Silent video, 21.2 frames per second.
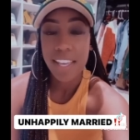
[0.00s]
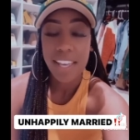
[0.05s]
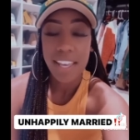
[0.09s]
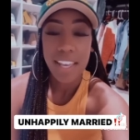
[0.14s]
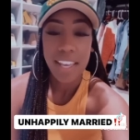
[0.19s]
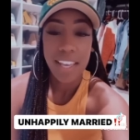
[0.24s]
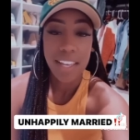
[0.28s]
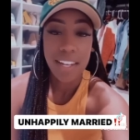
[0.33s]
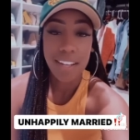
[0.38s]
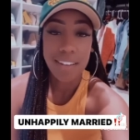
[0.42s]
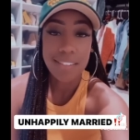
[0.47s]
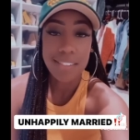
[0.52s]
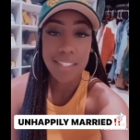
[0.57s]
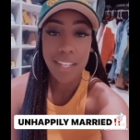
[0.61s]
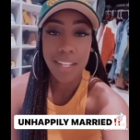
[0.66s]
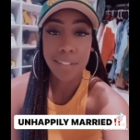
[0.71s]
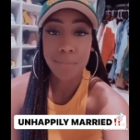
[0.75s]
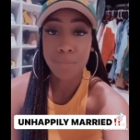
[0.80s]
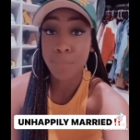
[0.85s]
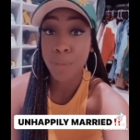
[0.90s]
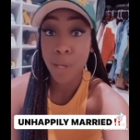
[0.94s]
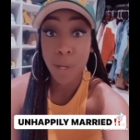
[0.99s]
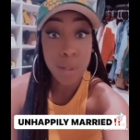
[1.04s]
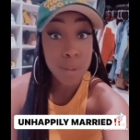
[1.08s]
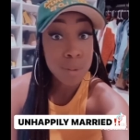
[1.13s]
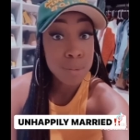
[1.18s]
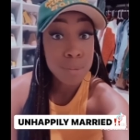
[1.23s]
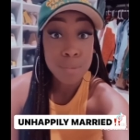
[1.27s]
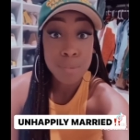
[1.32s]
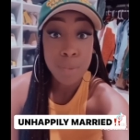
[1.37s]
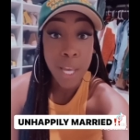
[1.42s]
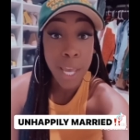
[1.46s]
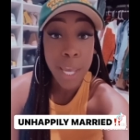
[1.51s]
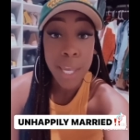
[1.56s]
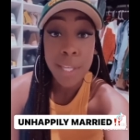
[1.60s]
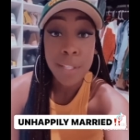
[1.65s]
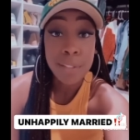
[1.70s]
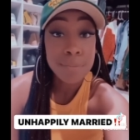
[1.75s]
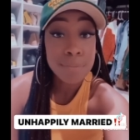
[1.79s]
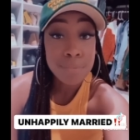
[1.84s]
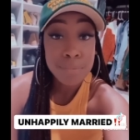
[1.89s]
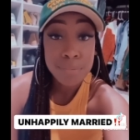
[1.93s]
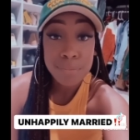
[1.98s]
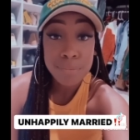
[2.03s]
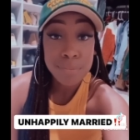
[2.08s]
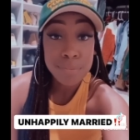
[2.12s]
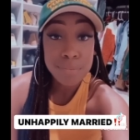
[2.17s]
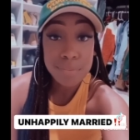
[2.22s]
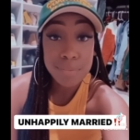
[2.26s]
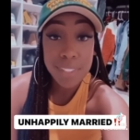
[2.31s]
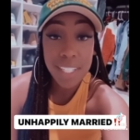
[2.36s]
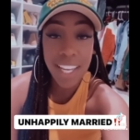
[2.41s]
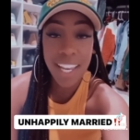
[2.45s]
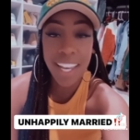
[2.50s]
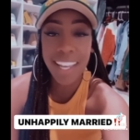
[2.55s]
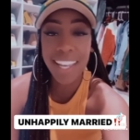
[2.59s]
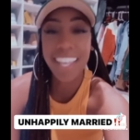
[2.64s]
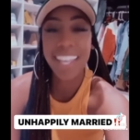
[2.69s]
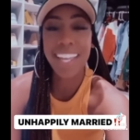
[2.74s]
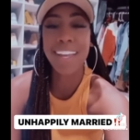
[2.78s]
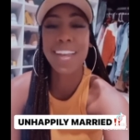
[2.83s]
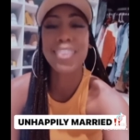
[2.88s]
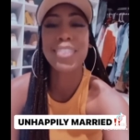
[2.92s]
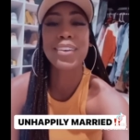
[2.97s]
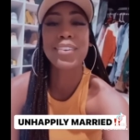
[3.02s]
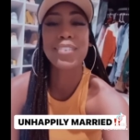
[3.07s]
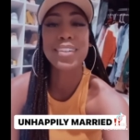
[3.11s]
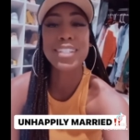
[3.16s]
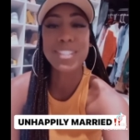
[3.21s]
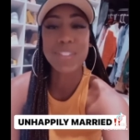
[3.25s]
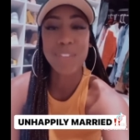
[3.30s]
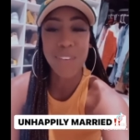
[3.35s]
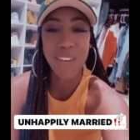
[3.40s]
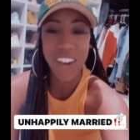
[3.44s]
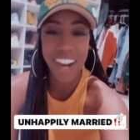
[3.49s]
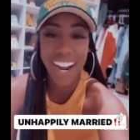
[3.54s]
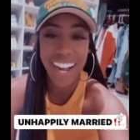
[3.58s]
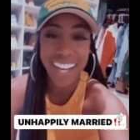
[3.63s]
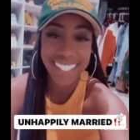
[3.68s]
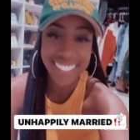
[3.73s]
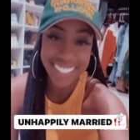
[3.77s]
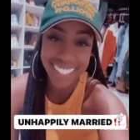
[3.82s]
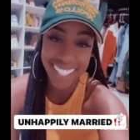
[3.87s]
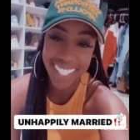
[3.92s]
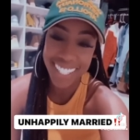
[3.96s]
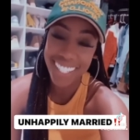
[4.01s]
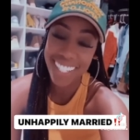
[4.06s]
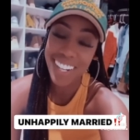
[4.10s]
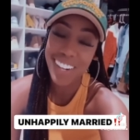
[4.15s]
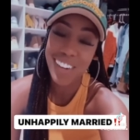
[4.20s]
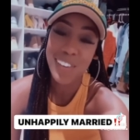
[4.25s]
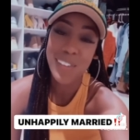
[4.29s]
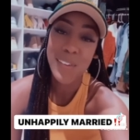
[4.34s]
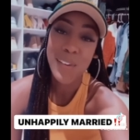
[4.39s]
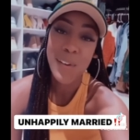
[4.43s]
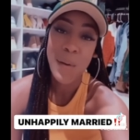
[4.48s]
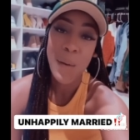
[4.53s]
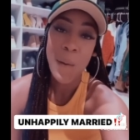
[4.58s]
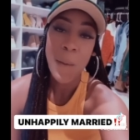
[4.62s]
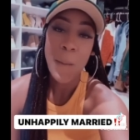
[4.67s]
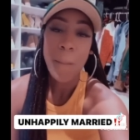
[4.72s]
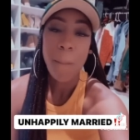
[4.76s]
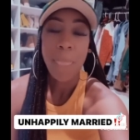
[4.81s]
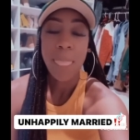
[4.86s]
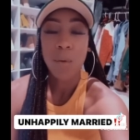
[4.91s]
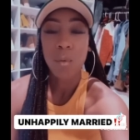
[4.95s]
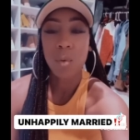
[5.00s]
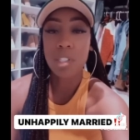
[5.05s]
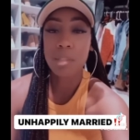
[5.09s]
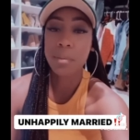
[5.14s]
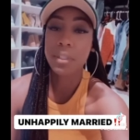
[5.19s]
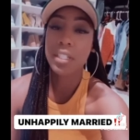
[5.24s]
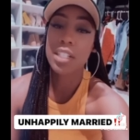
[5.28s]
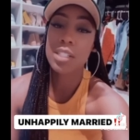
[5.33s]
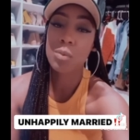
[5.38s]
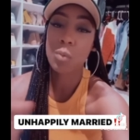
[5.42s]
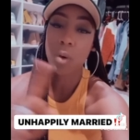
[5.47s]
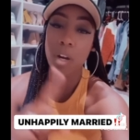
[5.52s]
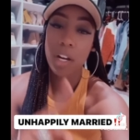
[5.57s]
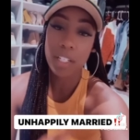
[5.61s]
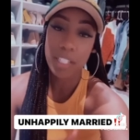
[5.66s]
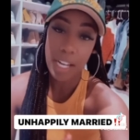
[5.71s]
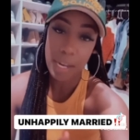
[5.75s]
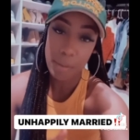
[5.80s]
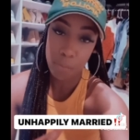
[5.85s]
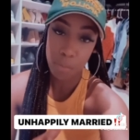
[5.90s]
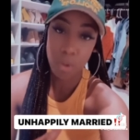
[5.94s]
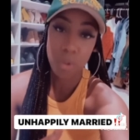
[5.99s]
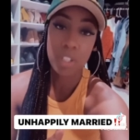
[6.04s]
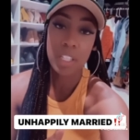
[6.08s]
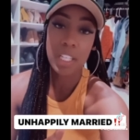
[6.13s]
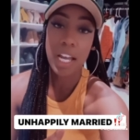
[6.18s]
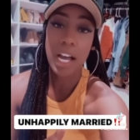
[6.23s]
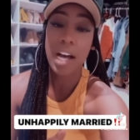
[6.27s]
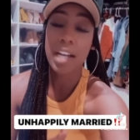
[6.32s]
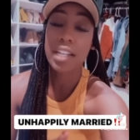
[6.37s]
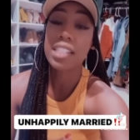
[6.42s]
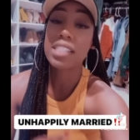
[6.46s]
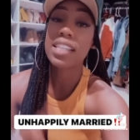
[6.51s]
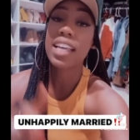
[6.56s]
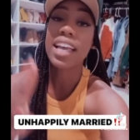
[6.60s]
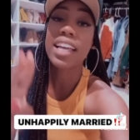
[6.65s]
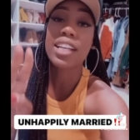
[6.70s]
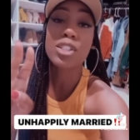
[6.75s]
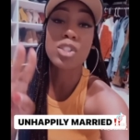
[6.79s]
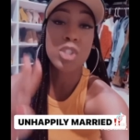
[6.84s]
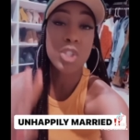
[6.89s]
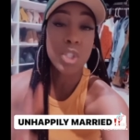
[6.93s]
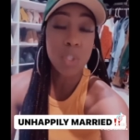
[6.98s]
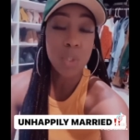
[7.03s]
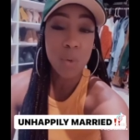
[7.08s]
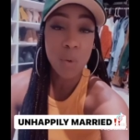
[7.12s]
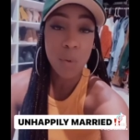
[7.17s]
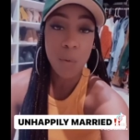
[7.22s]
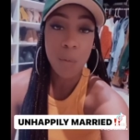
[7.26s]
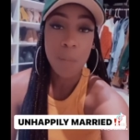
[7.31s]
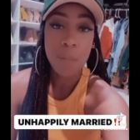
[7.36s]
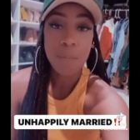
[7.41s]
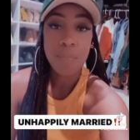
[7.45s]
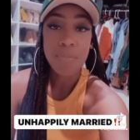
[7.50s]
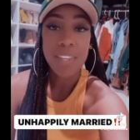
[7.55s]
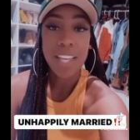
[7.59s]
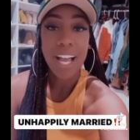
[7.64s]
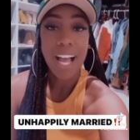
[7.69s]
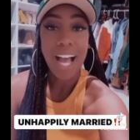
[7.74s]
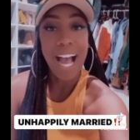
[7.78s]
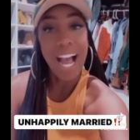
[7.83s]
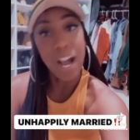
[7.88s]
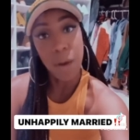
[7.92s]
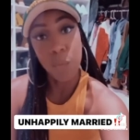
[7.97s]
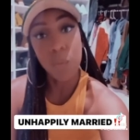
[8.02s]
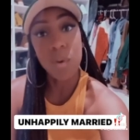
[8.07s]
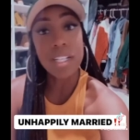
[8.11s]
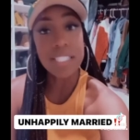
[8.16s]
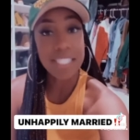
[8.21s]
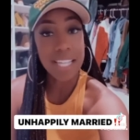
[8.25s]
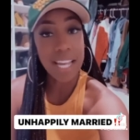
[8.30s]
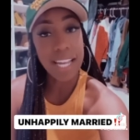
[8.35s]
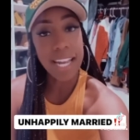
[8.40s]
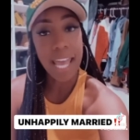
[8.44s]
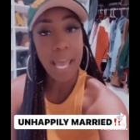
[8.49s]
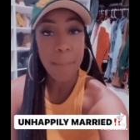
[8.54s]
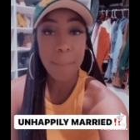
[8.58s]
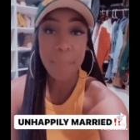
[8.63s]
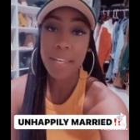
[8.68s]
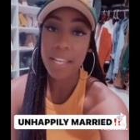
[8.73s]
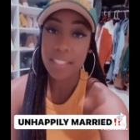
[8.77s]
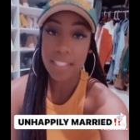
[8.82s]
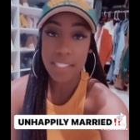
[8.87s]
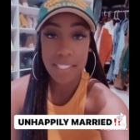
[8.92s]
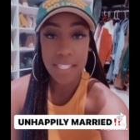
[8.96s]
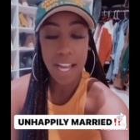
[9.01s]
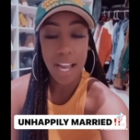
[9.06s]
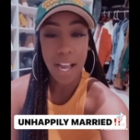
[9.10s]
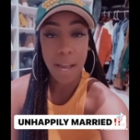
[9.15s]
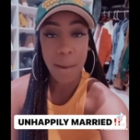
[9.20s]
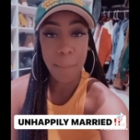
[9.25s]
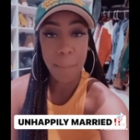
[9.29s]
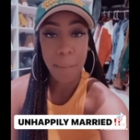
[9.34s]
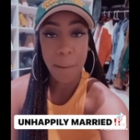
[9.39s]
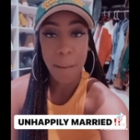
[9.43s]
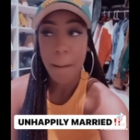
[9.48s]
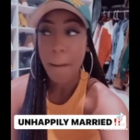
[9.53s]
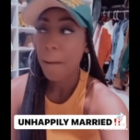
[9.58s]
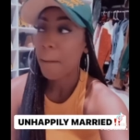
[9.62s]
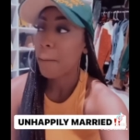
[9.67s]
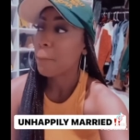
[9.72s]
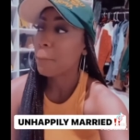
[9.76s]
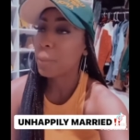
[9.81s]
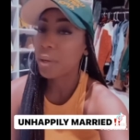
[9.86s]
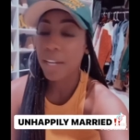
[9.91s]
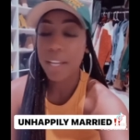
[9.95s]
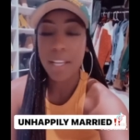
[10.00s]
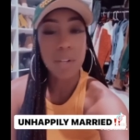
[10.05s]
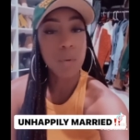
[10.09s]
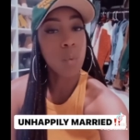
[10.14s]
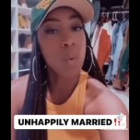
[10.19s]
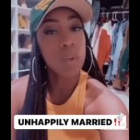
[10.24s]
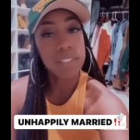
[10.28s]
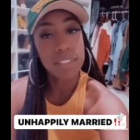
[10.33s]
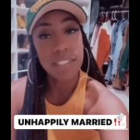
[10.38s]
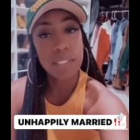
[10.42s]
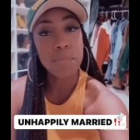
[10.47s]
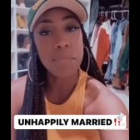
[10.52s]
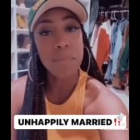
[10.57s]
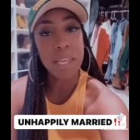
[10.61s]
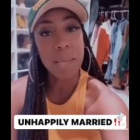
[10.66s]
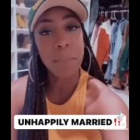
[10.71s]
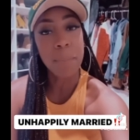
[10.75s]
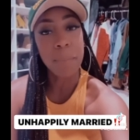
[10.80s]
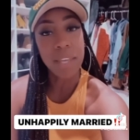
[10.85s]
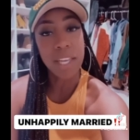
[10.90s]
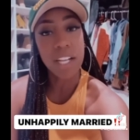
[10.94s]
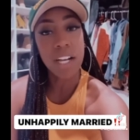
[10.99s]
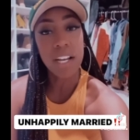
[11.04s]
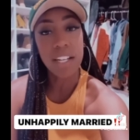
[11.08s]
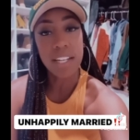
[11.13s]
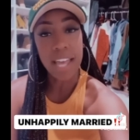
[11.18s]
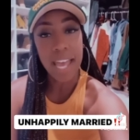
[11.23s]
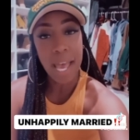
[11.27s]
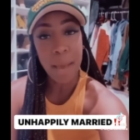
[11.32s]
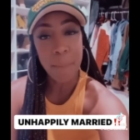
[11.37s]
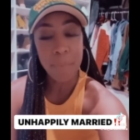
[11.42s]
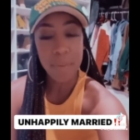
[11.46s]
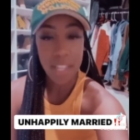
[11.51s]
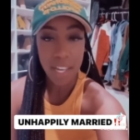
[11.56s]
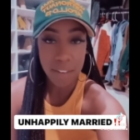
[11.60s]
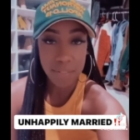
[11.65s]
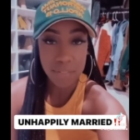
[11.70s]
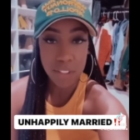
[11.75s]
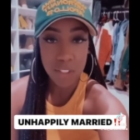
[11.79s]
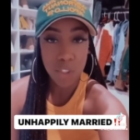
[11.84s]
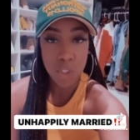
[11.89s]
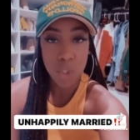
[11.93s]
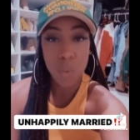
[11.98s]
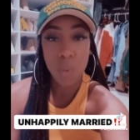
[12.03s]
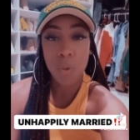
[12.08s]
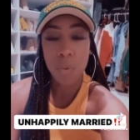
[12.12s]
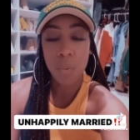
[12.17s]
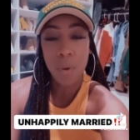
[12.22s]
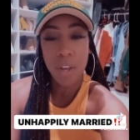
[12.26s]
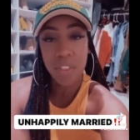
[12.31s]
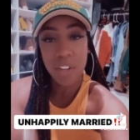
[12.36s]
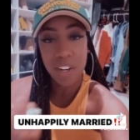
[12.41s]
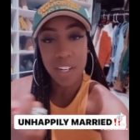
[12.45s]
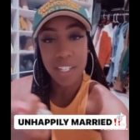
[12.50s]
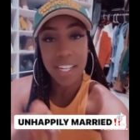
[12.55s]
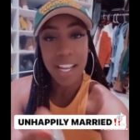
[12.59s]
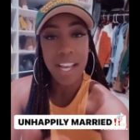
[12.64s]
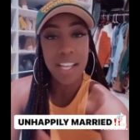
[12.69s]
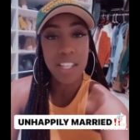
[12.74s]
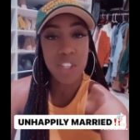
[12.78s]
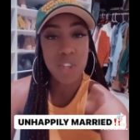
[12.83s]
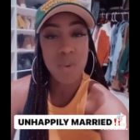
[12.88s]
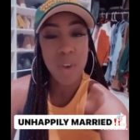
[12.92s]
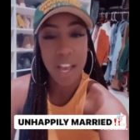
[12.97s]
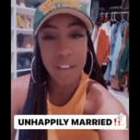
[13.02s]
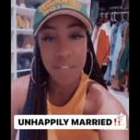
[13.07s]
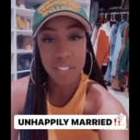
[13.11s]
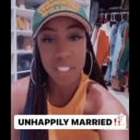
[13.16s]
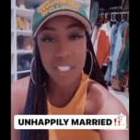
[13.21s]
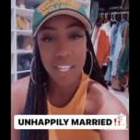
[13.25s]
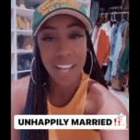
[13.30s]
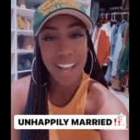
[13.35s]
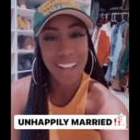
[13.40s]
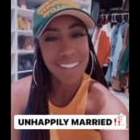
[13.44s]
And I was like, "No, and?" And the reason why I said no was because, one, I'm brutally honest, and two, I was not happy at the time. But what does me being unhappy have to do with whether or not you have a shot?